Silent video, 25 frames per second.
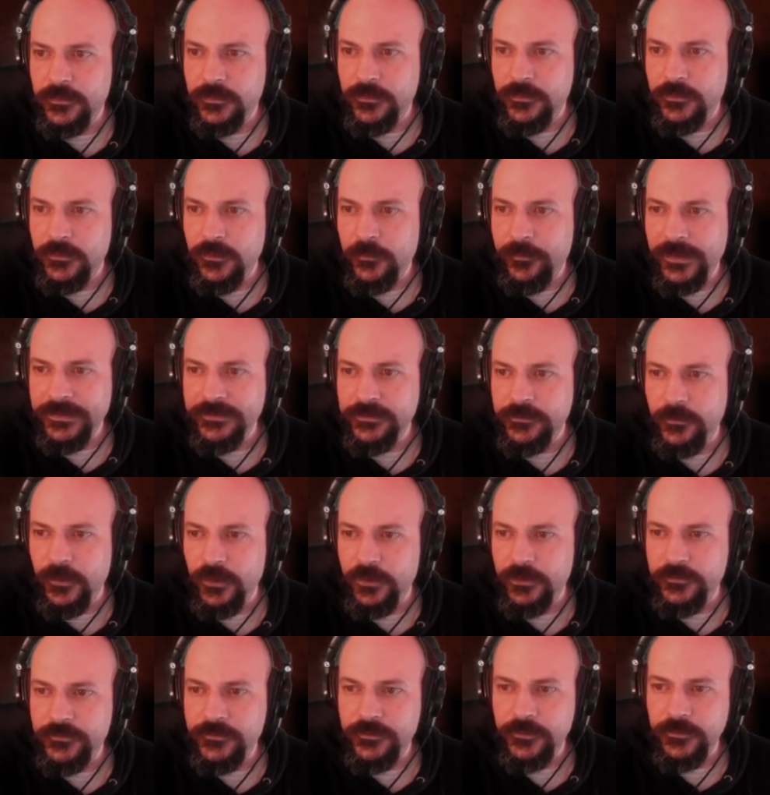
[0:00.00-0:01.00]
or battle
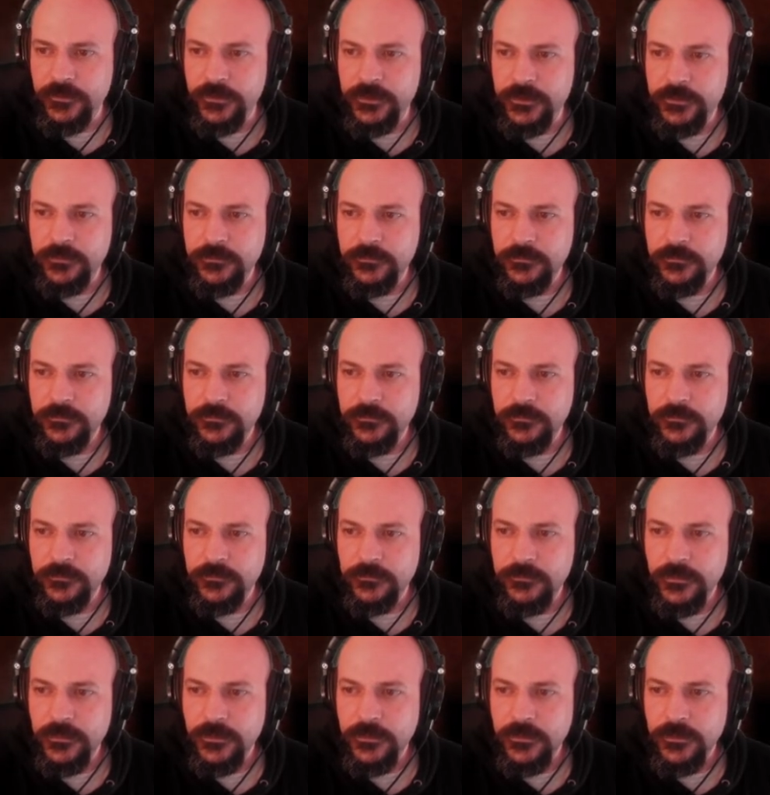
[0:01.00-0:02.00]
mode, sorry,
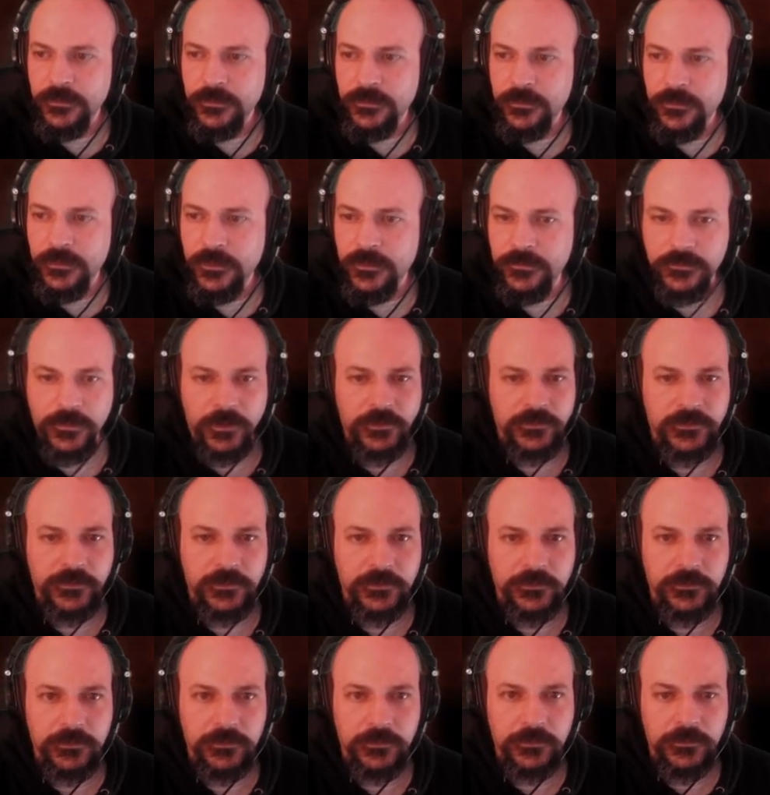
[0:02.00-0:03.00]
is going
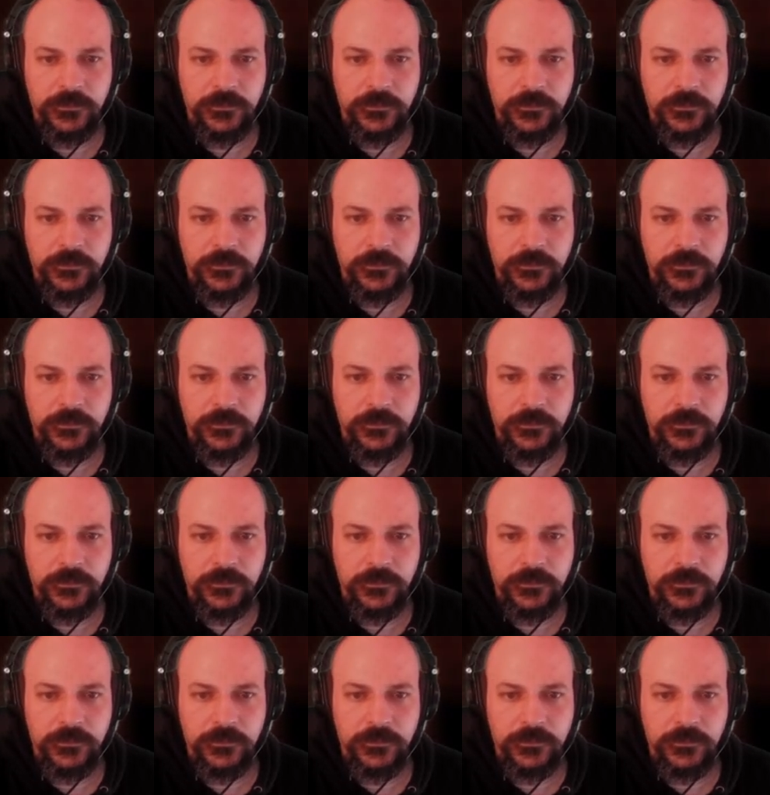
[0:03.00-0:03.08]
to